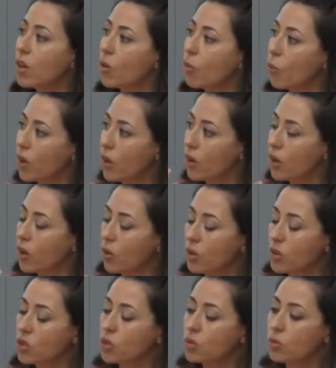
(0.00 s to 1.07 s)
we are
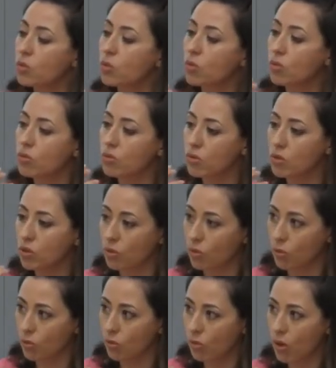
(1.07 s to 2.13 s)
going to
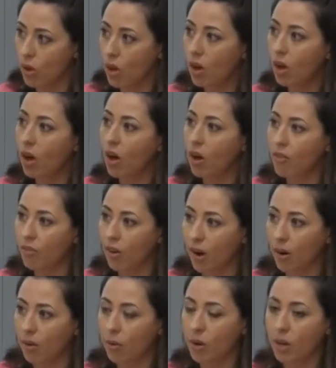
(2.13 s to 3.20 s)
do a
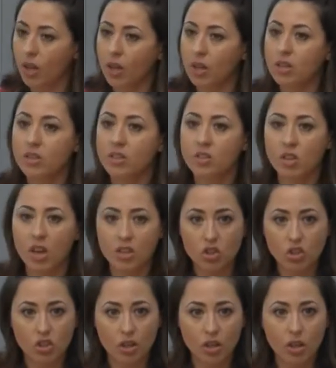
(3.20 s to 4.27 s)
very
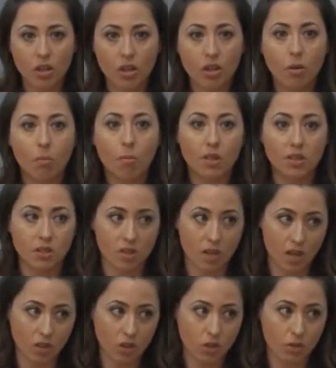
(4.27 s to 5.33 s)
touching
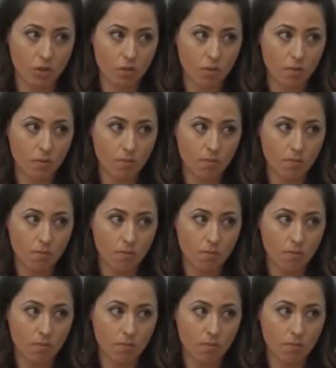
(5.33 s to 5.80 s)
meditation